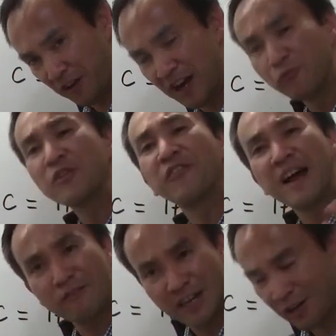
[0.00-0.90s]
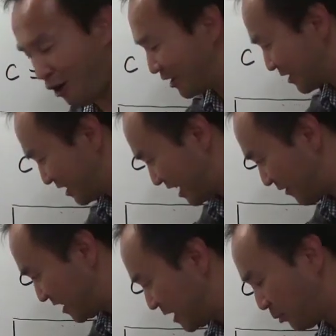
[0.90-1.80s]
We found that constant
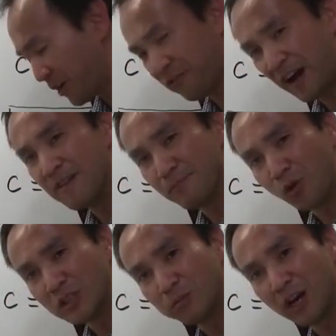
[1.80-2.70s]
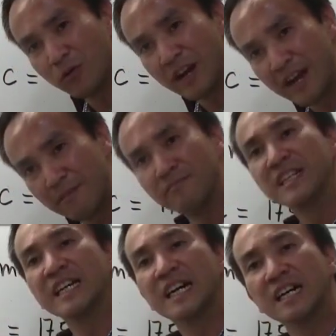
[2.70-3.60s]
17.5 multiplied with m,
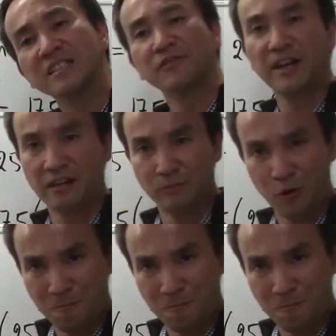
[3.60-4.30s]
the other variable.